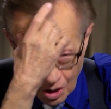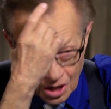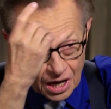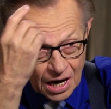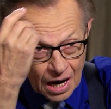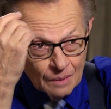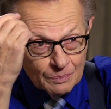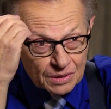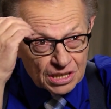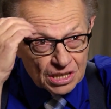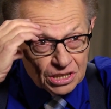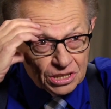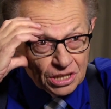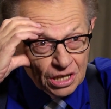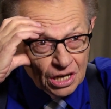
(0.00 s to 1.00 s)
won a
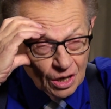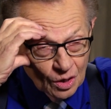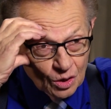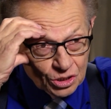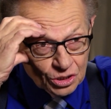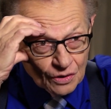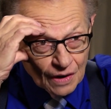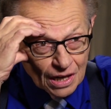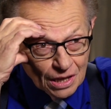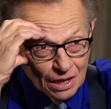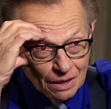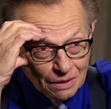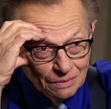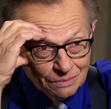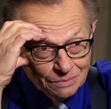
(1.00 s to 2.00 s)
competition in
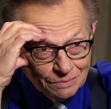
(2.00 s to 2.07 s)
Australia?